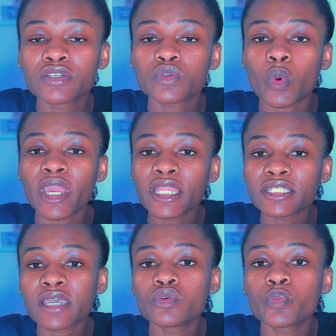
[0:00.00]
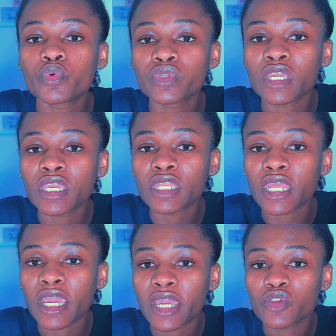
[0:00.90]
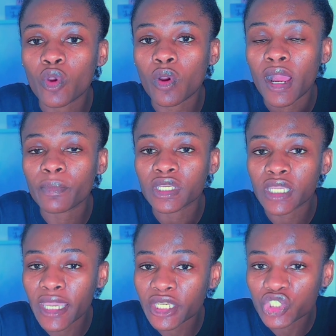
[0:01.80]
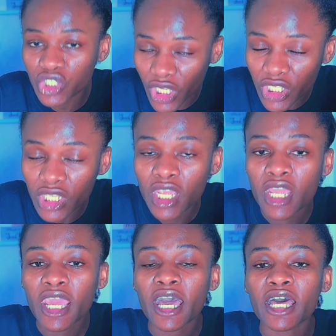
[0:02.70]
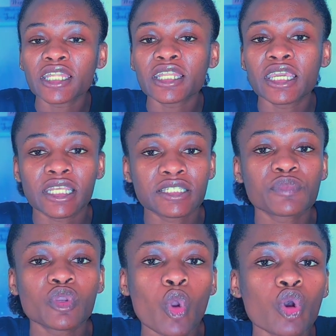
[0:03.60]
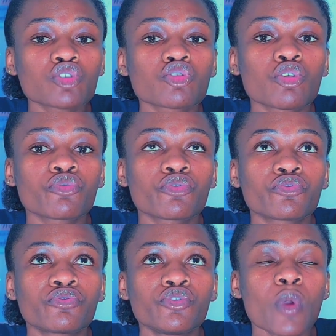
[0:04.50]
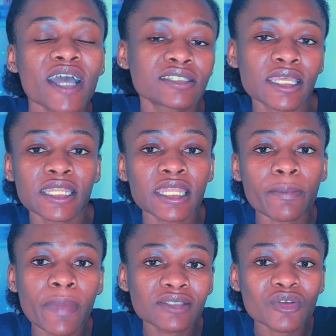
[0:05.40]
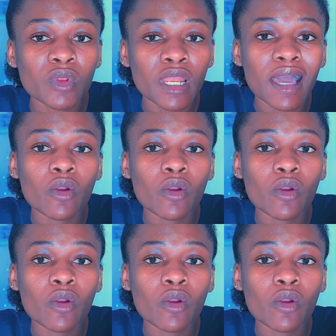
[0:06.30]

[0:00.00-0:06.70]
So anytime you put in your application and it is because of you attending a particular